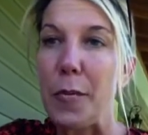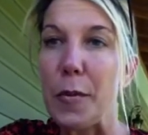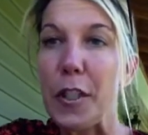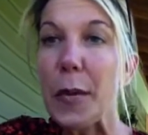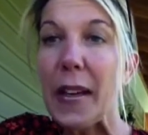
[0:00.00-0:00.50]

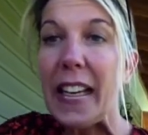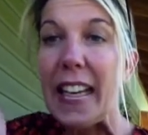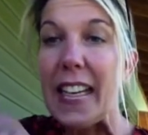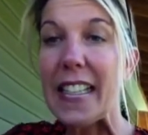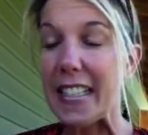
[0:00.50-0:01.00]
doing
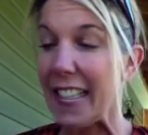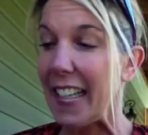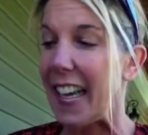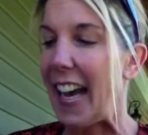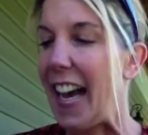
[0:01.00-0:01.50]
it
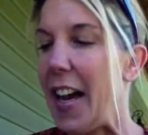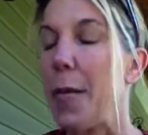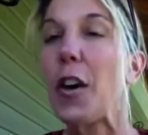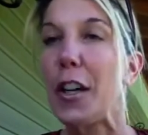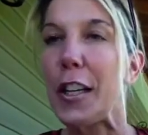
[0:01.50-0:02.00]

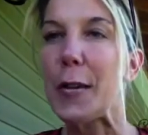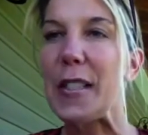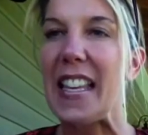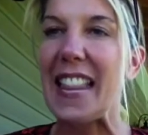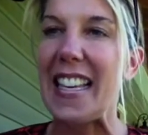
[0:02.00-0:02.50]
or
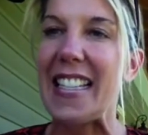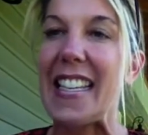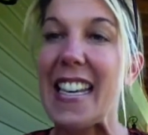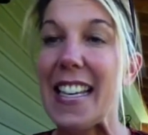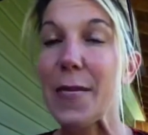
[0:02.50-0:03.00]
using this
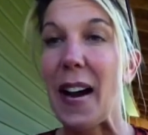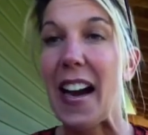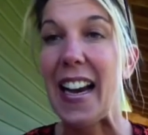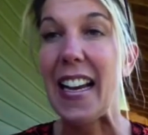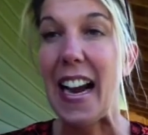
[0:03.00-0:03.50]
in
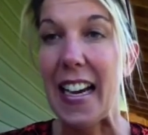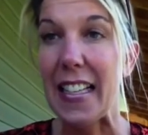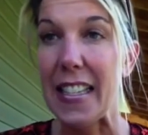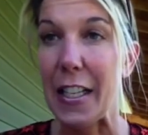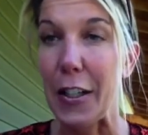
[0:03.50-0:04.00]
my eye
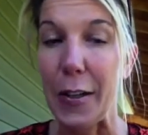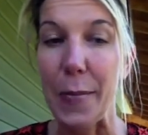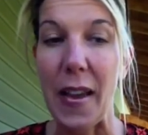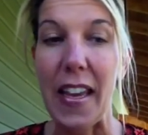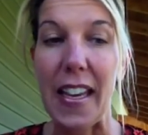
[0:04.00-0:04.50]

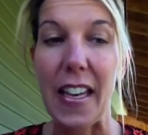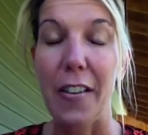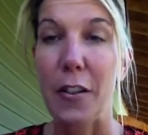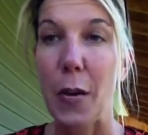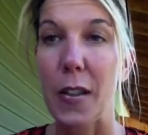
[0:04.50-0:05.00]
serum and
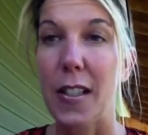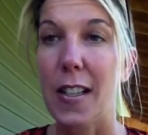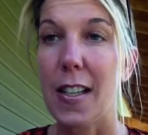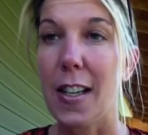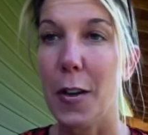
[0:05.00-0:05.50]
have noticed a
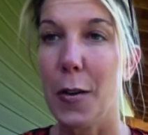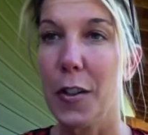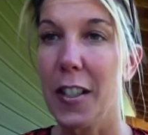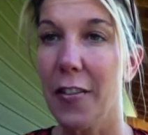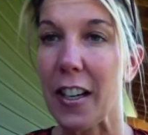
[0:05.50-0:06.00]

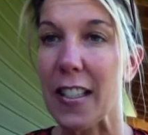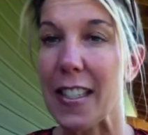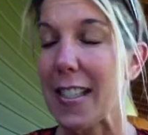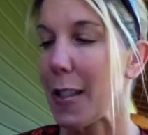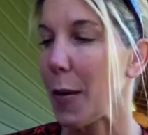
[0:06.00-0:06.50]
huge difference,
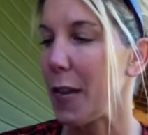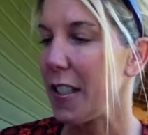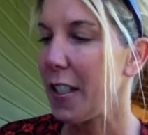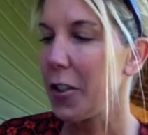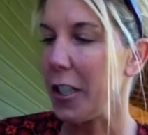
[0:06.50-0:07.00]
and so I wanted
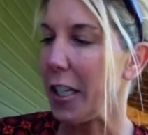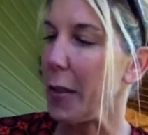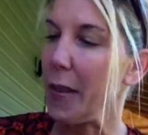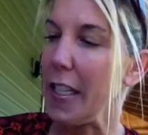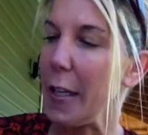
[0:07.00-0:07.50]
to share it
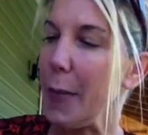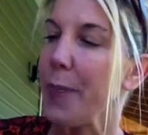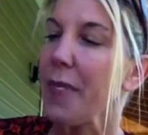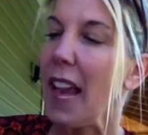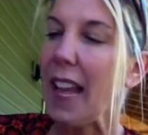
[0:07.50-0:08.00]
with you.
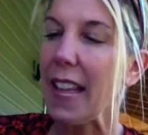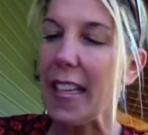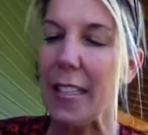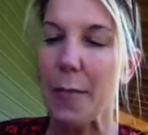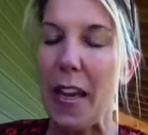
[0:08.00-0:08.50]
I like
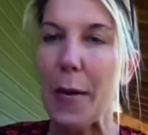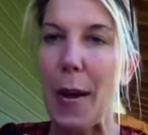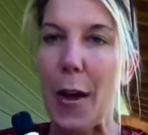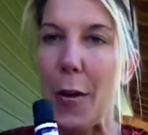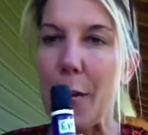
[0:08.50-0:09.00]
to make
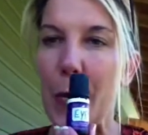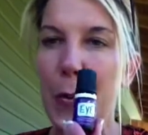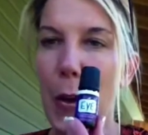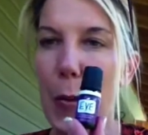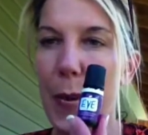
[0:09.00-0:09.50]
my own
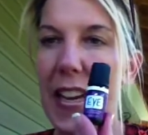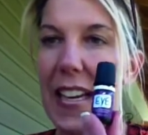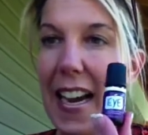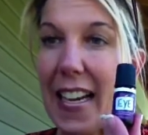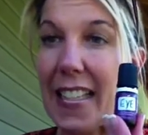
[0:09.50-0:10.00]
homemade
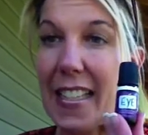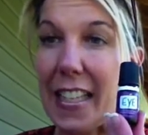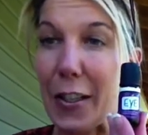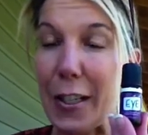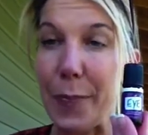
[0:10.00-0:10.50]
eye
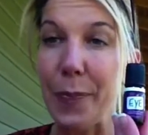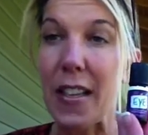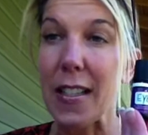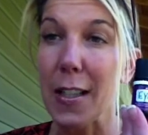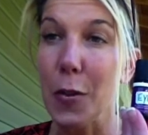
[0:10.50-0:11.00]
serum.
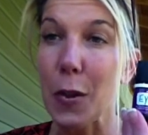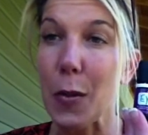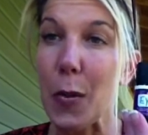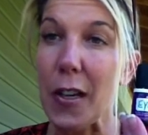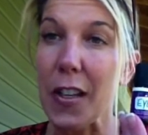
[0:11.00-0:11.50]
Essential
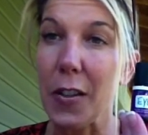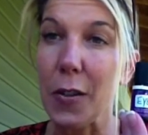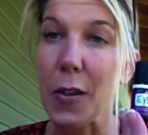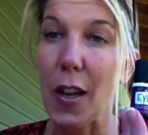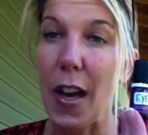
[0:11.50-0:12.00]

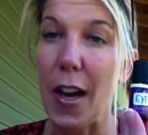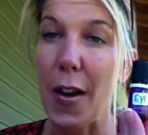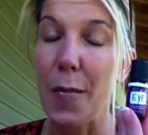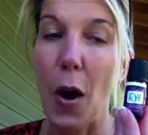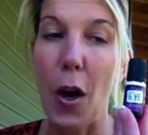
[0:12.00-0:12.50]
oils
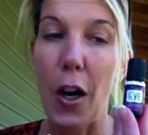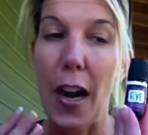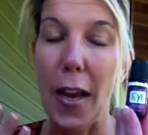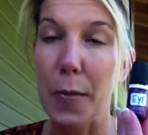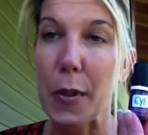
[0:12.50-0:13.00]
are
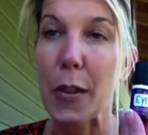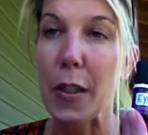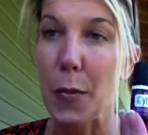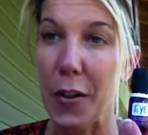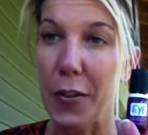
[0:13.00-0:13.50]
absolutely
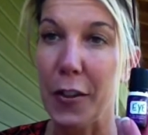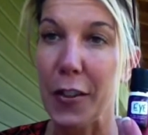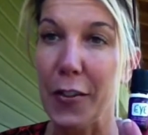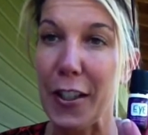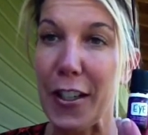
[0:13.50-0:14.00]
wonderful
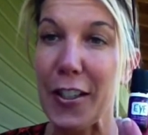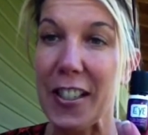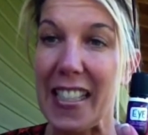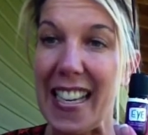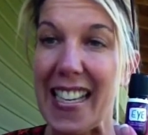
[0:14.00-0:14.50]
for your
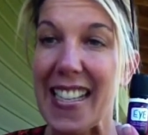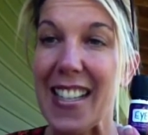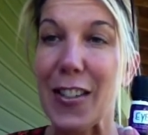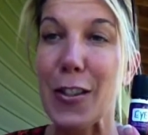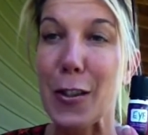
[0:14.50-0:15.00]
skin, and
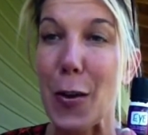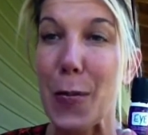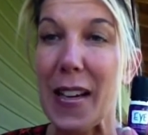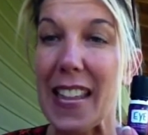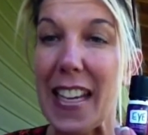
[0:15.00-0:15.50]
there's so
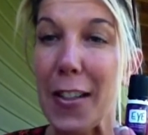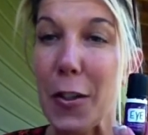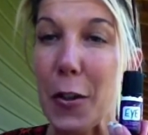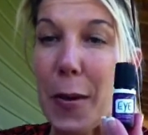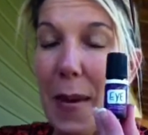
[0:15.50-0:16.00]
many things
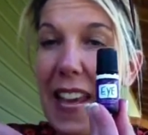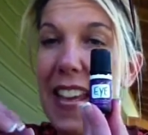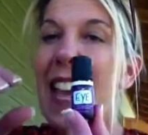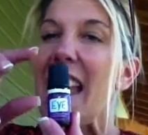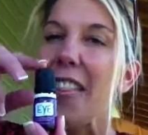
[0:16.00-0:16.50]
you can make.
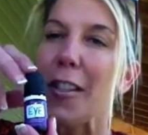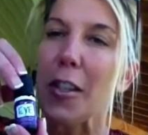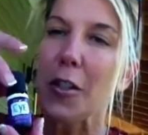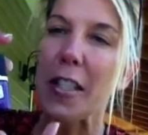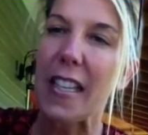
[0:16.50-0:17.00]
This
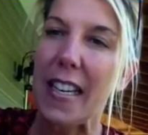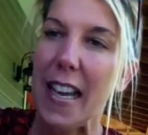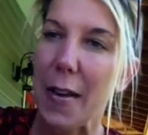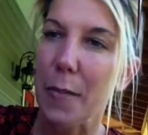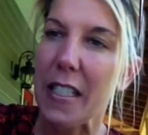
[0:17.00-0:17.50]
is just an
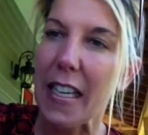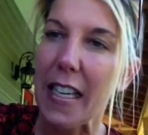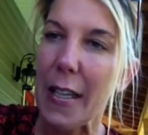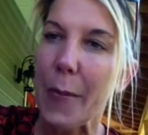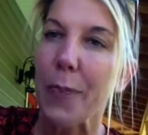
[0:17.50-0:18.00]

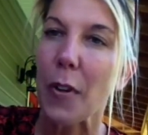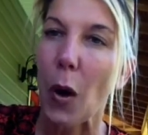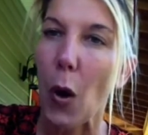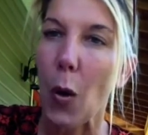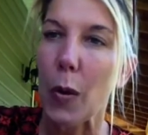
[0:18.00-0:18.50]
empty
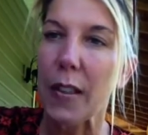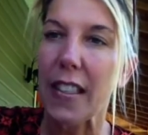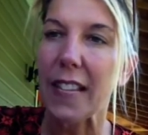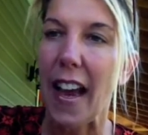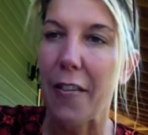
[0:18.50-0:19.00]
old
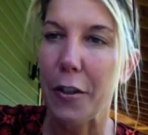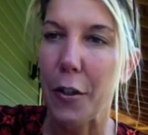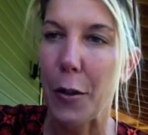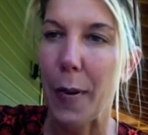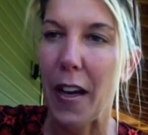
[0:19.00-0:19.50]

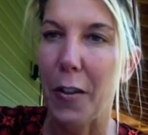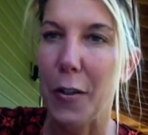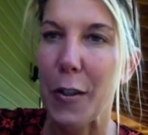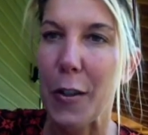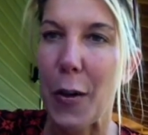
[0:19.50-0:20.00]
lavender bottle,
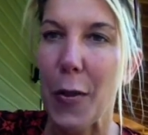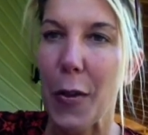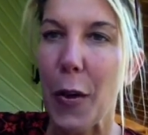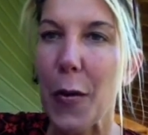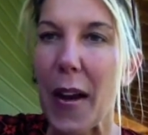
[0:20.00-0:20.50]
so don't
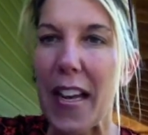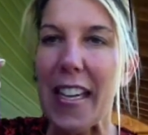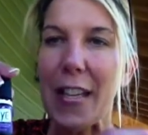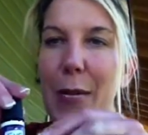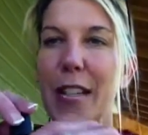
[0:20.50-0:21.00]
throw away
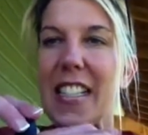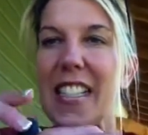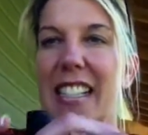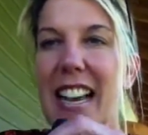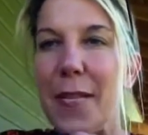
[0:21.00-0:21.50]

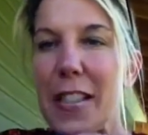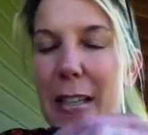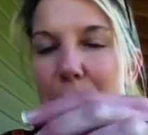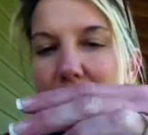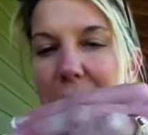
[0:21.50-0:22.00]
your
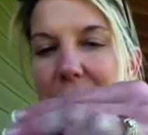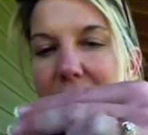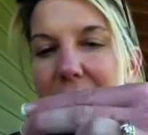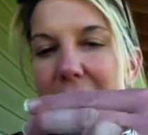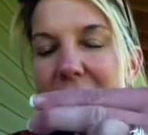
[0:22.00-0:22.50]
empty
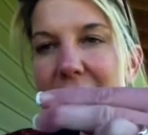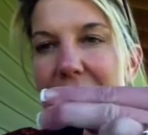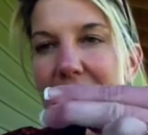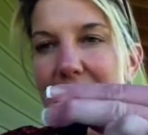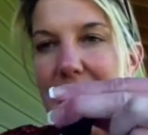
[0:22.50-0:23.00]
bottles. And then
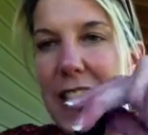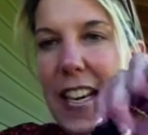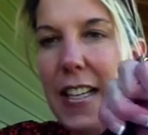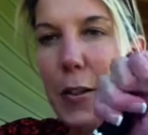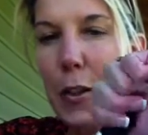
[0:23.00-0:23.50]
I just
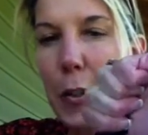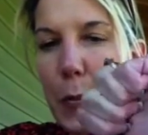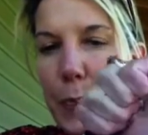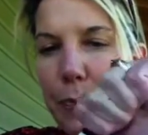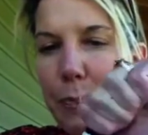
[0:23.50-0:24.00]
like to